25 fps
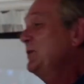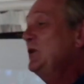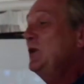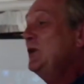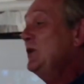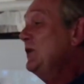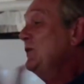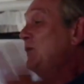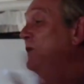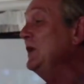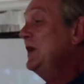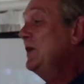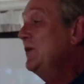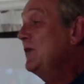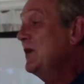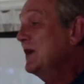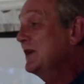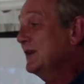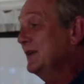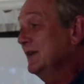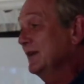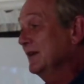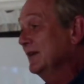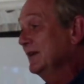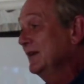beautifully
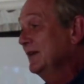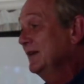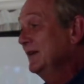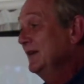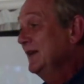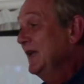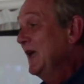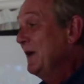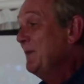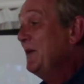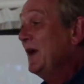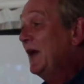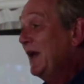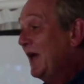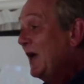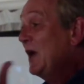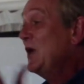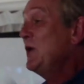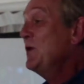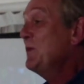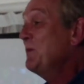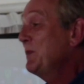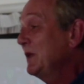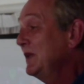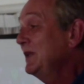written about how
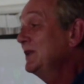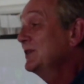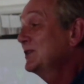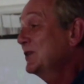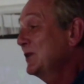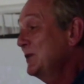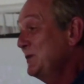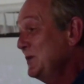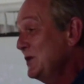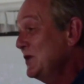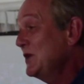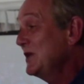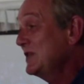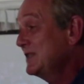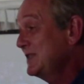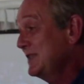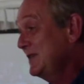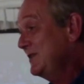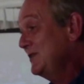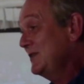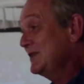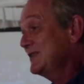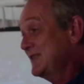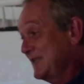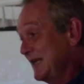you build
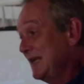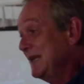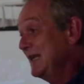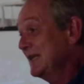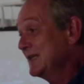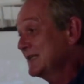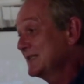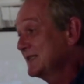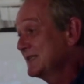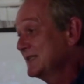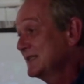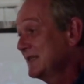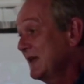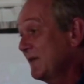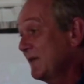community resilience.